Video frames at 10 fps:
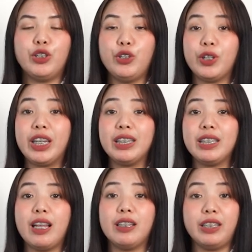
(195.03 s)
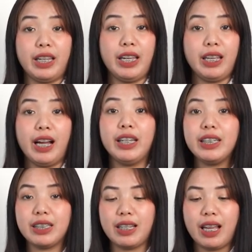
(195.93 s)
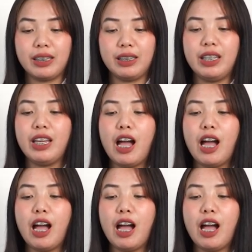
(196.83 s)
You can tell the AI exactly